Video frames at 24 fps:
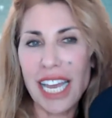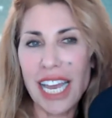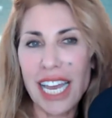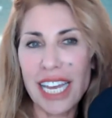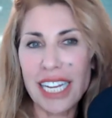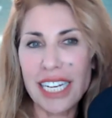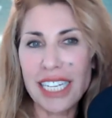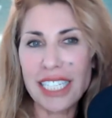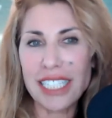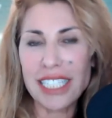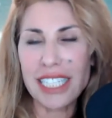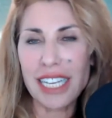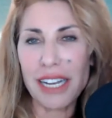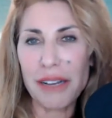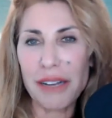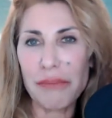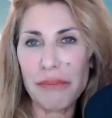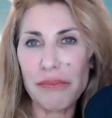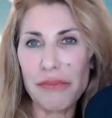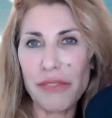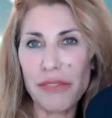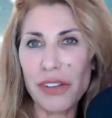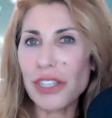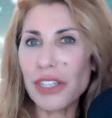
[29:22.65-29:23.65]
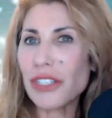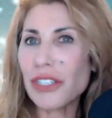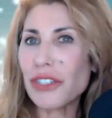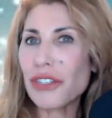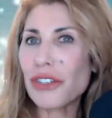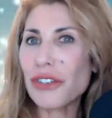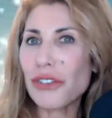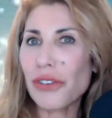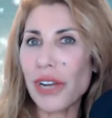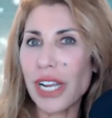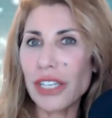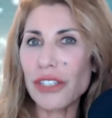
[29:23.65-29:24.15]
And it's very
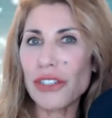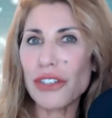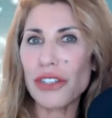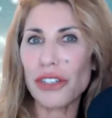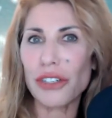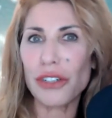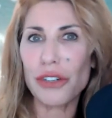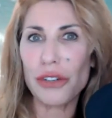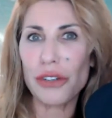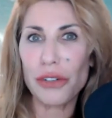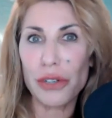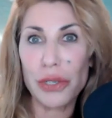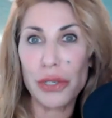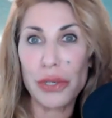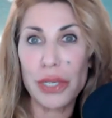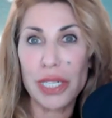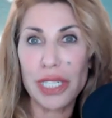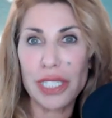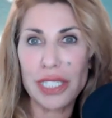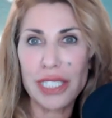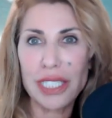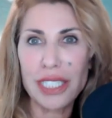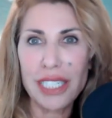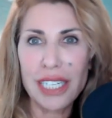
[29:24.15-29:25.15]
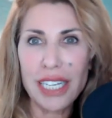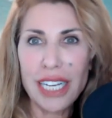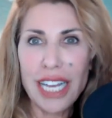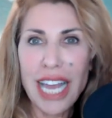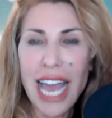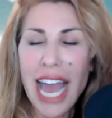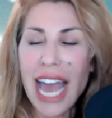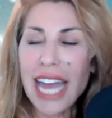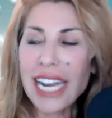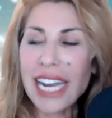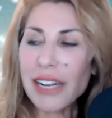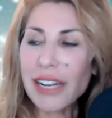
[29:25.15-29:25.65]
strange and cruel.
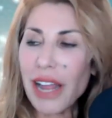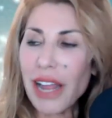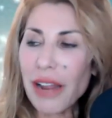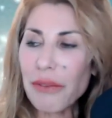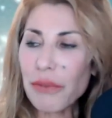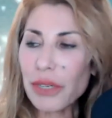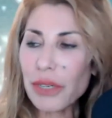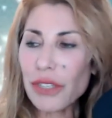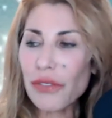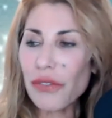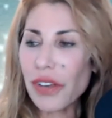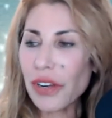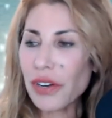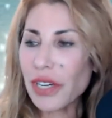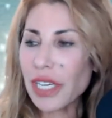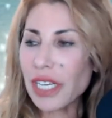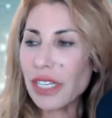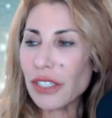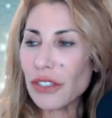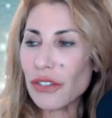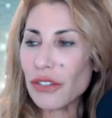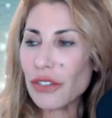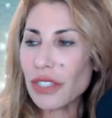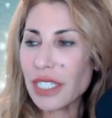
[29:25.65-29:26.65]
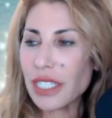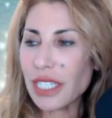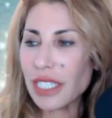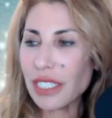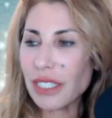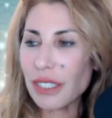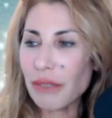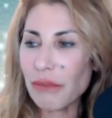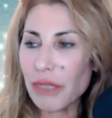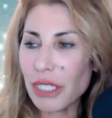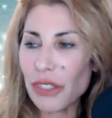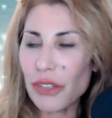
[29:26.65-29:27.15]
And what's very interesting
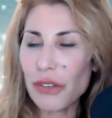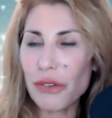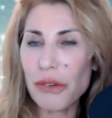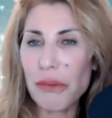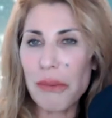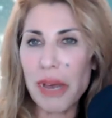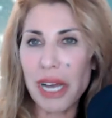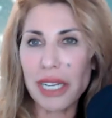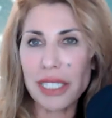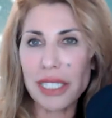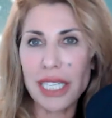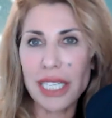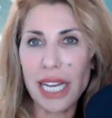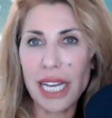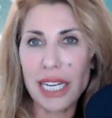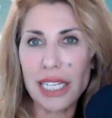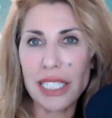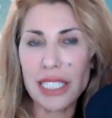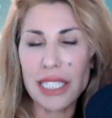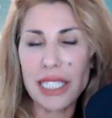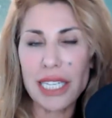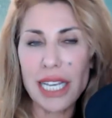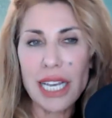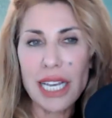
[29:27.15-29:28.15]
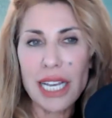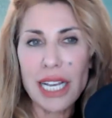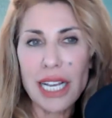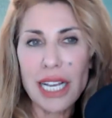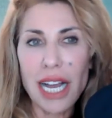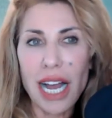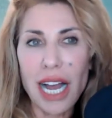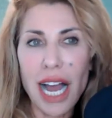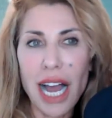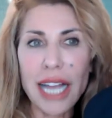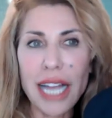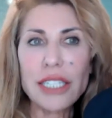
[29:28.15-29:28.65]
to me too about that is
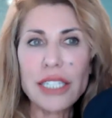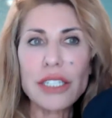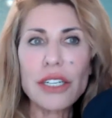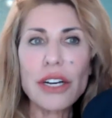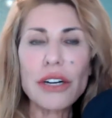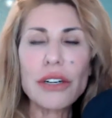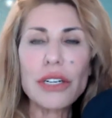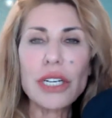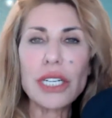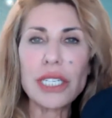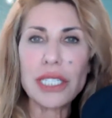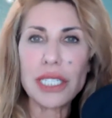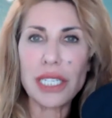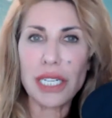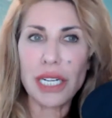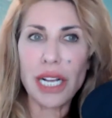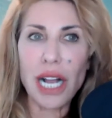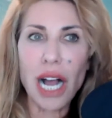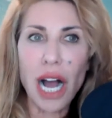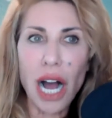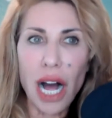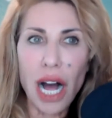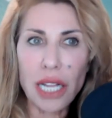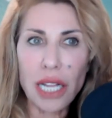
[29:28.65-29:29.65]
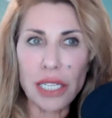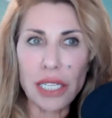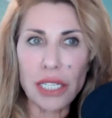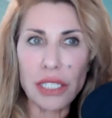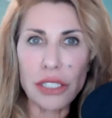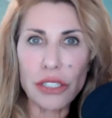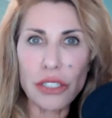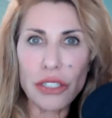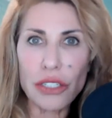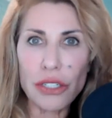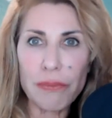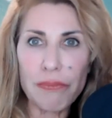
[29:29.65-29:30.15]
I noticed in
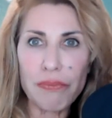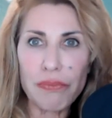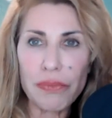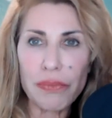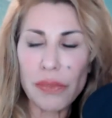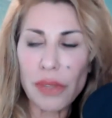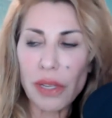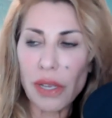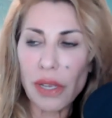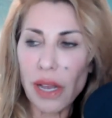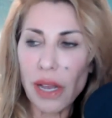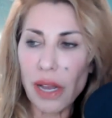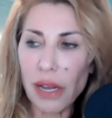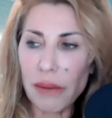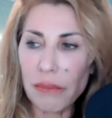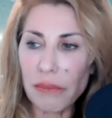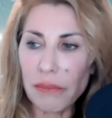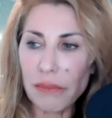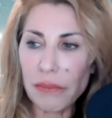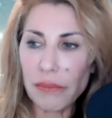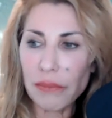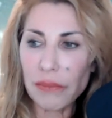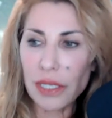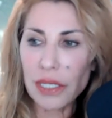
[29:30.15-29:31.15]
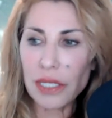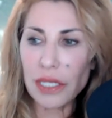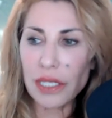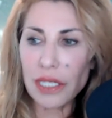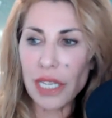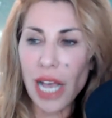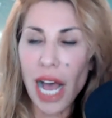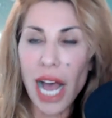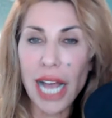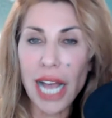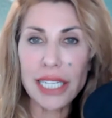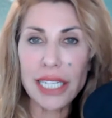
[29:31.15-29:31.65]
college this
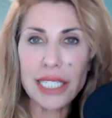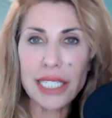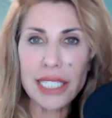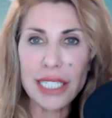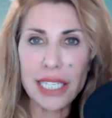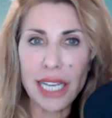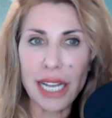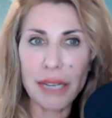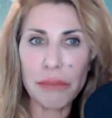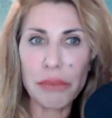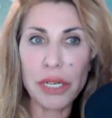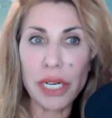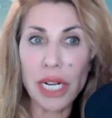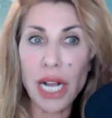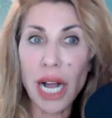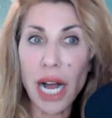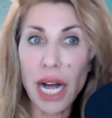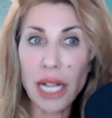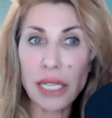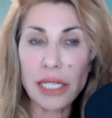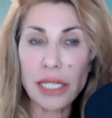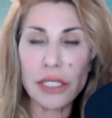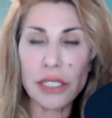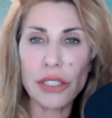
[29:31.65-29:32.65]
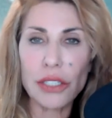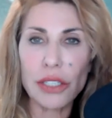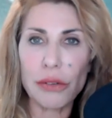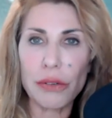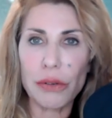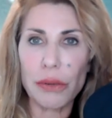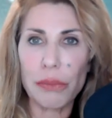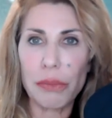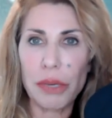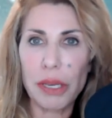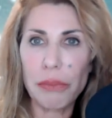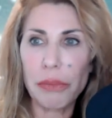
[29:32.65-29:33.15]
is hindsight, but in college, there
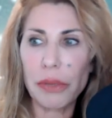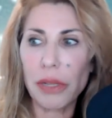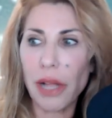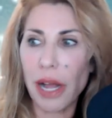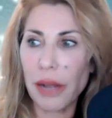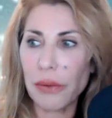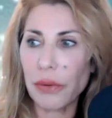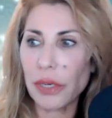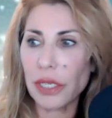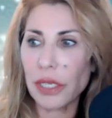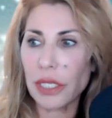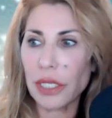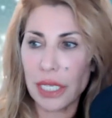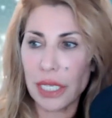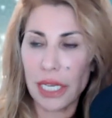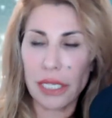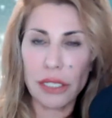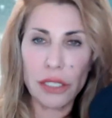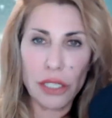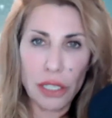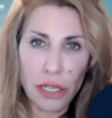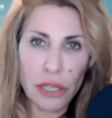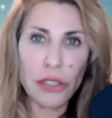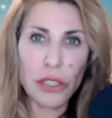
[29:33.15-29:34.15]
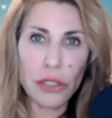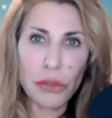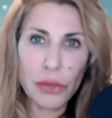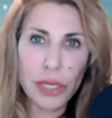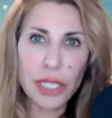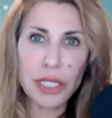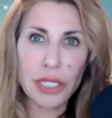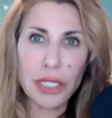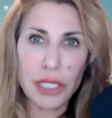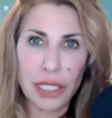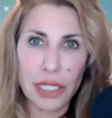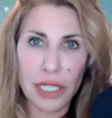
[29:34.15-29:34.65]
were people I would have said, you know,
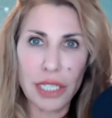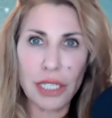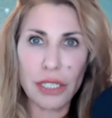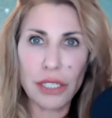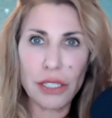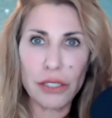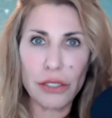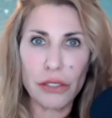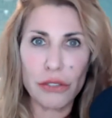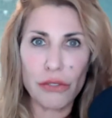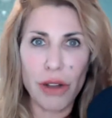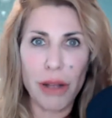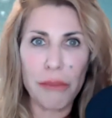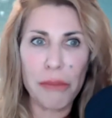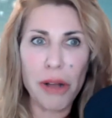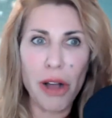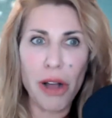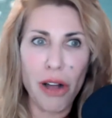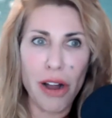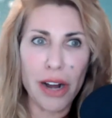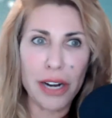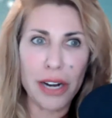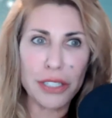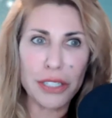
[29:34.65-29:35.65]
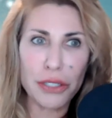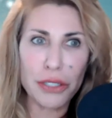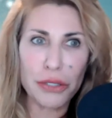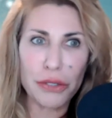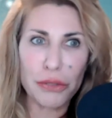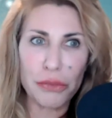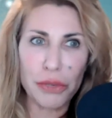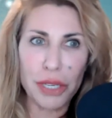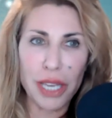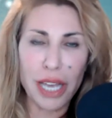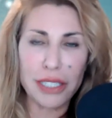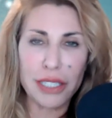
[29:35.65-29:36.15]
USC, drama
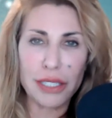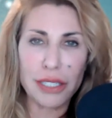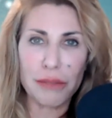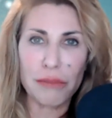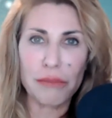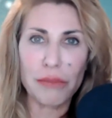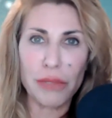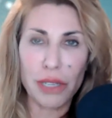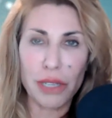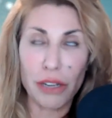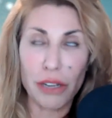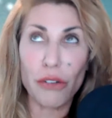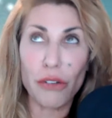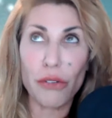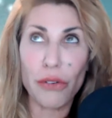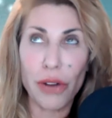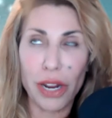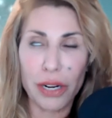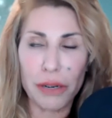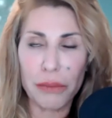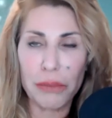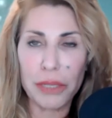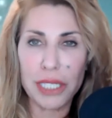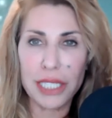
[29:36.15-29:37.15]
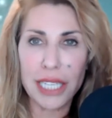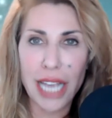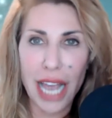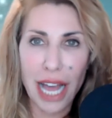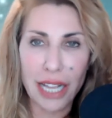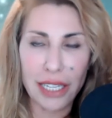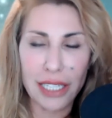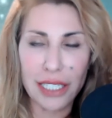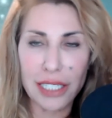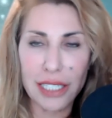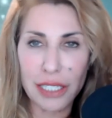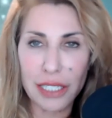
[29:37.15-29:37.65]
arts, we had some incredibly
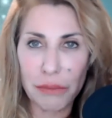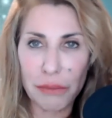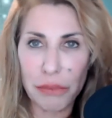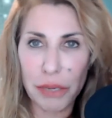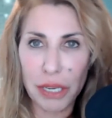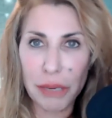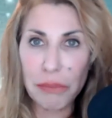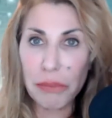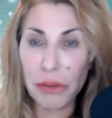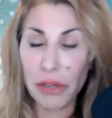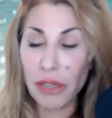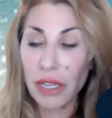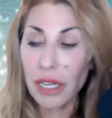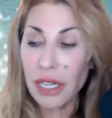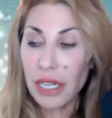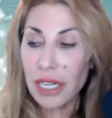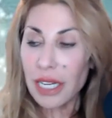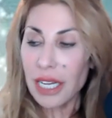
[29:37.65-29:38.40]
talented people.